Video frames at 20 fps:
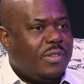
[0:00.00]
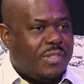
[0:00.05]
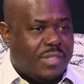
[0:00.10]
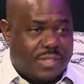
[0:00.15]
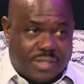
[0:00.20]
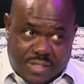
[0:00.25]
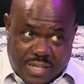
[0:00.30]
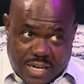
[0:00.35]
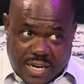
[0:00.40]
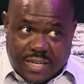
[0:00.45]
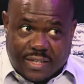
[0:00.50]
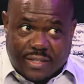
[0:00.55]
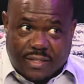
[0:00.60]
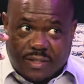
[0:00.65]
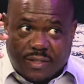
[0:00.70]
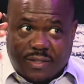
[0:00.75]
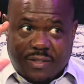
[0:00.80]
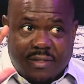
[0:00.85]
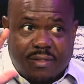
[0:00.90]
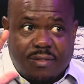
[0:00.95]

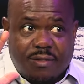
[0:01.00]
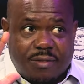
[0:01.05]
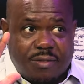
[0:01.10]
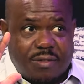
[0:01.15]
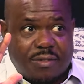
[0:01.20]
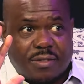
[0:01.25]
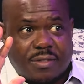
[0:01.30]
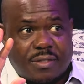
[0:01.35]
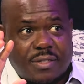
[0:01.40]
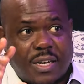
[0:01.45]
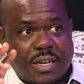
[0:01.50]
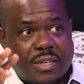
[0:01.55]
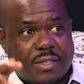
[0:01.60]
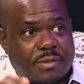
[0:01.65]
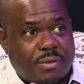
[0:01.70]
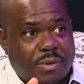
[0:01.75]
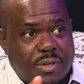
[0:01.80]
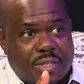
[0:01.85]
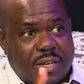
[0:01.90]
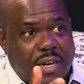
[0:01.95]
disguised. He
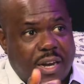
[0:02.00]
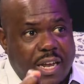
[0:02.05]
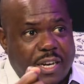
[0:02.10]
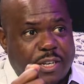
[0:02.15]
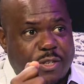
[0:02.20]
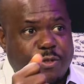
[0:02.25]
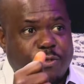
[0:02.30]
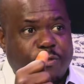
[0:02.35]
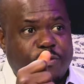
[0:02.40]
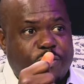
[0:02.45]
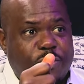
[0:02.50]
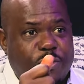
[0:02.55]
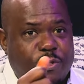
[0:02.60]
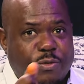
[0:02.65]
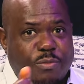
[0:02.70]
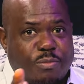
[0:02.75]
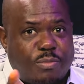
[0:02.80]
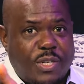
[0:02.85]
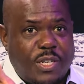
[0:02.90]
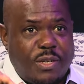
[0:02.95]
says, what can I do for
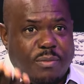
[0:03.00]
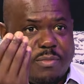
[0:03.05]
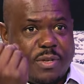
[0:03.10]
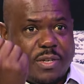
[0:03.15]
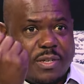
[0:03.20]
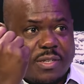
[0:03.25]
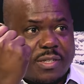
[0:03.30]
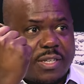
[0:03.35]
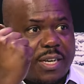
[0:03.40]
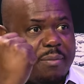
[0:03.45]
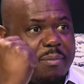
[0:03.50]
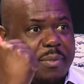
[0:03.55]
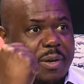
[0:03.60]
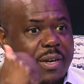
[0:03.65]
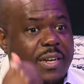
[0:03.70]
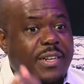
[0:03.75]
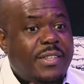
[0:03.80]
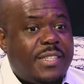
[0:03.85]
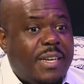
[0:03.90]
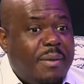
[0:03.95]
you? Bring me
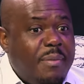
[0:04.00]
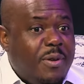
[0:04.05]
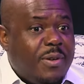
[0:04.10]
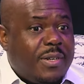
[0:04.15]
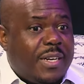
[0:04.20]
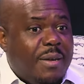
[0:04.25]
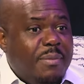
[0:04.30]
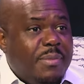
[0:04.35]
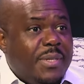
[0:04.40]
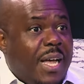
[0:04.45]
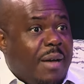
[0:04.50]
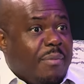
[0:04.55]
Samuel. And Samuel comes